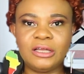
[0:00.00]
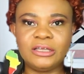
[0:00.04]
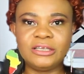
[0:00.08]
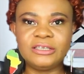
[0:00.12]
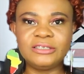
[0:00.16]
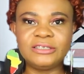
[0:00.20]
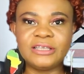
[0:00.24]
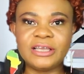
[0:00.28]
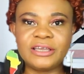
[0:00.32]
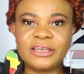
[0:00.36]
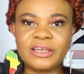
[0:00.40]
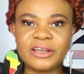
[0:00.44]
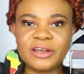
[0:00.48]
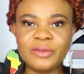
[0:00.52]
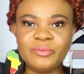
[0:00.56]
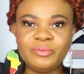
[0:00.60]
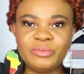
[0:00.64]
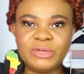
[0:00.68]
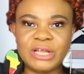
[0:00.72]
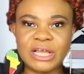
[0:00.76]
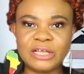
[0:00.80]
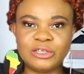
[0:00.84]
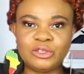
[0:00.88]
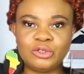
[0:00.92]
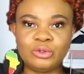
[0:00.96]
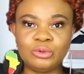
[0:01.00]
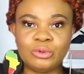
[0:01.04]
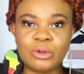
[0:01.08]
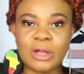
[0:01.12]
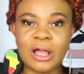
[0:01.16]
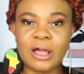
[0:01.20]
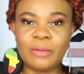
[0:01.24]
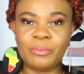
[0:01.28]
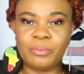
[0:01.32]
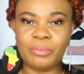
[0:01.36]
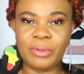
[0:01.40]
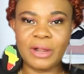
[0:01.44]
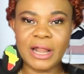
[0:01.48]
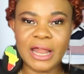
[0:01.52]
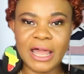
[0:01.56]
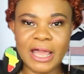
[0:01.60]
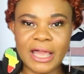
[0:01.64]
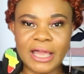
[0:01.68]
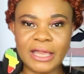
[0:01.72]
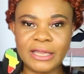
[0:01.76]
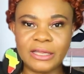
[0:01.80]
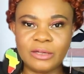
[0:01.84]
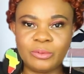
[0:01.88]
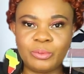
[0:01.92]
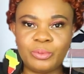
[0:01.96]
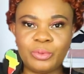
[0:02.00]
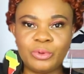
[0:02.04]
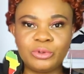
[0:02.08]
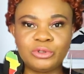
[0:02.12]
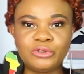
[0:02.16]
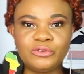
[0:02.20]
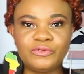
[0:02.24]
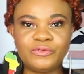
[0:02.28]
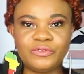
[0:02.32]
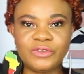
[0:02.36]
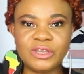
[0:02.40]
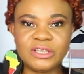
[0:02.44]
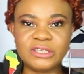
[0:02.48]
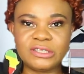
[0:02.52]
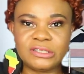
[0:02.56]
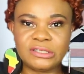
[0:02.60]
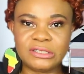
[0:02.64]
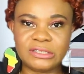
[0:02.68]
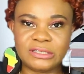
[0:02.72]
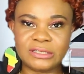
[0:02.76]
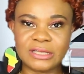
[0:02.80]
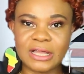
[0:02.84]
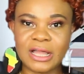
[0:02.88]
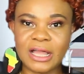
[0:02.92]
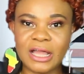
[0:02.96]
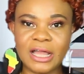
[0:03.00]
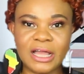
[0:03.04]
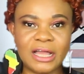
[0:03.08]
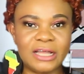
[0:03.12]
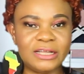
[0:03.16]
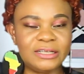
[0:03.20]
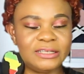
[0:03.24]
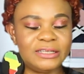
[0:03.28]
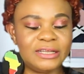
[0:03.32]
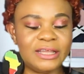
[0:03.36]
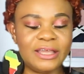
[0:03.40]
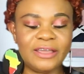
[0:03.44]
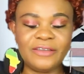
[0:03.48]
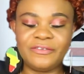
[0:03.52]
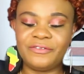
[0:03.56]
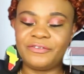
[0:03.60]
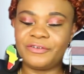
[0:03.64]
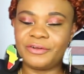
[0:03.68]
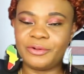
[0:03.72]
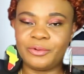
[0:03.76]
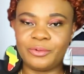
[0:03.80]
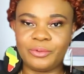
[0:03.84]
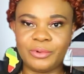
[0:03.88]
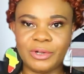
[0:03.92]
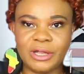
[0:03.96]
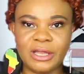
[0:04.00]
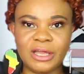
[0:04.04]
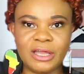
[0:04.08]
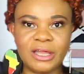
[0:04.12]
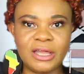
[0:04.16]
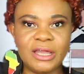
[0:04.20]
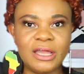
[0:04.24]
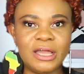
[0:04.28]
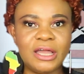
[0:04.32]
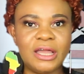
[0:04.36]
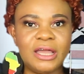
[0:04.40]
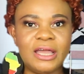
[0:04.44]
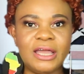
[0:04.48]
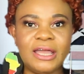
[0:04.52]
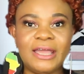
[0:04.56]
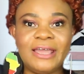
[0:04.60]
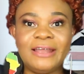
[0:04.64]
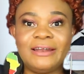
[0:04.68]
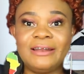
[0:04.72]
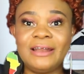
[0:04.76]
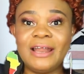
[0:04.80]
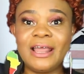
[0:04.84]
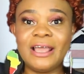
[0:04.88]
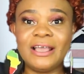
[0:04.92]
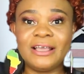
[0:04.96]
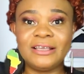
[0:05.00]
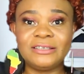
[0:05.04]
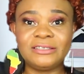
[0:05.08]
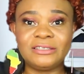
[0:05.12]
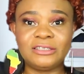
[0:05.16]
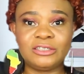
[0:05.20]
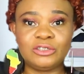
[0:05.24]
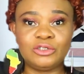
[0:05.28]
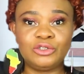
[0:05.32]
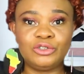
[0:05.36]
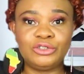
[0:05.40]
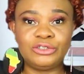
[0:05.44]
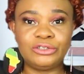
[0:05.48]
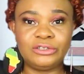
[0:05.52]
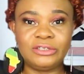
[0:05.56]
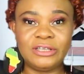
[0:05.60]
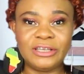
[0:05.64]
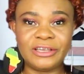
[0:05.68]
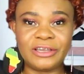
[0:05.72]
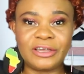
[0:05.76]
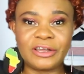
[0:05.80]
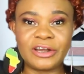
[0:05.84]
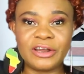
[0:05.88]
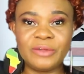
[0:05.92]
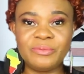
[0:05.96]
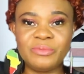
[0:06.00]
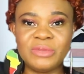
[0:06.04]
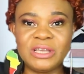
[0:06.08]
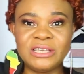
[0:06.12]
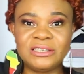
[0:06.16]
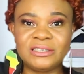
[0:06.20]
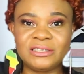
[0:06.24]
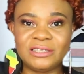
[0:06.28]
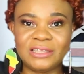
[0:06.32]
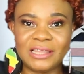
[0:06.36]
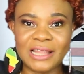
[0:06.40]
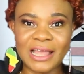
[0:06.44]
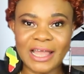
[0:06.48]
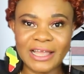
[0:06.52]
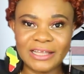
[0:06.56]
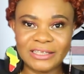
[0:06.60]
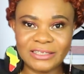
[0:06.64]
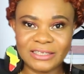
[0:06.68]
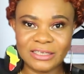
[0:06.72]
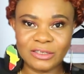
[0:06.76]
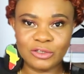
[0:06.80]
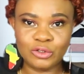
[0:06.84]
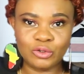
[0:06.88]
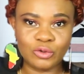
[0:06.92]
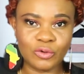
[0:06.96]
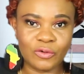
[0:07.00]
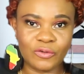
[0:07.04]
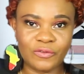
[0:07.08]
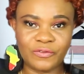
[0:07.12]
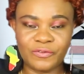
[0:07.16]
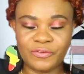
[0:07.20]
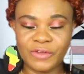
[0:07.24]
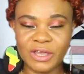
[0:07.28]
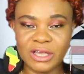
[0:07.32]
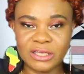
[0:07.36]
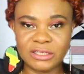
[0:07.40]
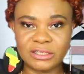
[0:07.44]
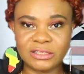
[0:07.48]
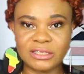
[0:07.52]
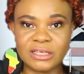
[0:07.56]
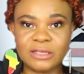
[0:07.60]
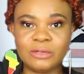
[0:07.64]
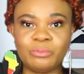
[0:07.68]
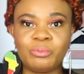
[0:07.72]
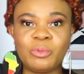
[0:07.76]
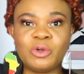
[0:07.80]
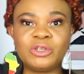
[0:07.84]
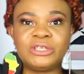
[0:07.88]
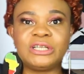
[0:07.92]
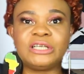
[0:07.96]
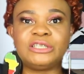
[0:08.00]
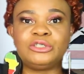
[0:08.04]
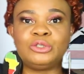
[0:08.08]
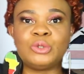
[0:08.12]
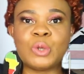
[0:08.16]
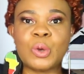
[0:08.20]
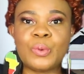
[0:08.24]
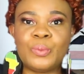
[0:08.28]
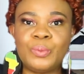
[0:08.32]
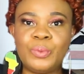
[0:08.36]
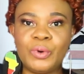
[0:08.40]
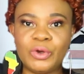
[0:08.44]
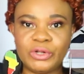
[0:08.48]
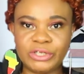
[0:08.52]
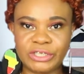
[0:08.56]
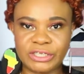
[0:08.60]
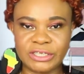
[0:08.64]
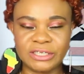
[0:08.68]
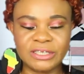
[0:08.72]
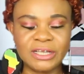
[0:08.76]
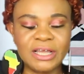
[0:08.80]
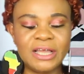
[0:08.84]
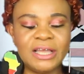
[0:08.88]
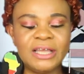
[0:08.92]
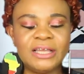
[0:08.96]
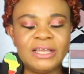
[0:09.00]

is a cream that you apply both face, hand, everywhere, unless the cream is lighting your face more than your body.